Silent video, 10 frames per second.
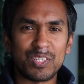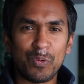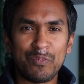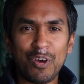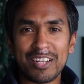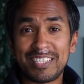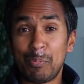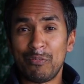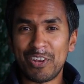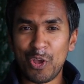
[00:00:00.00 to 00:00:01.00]
So we've got a
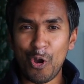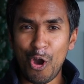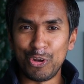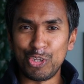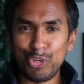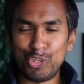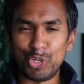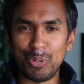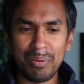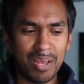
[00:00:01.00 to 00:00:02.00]
separate video on
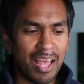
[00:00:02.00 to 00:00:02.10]
YouTube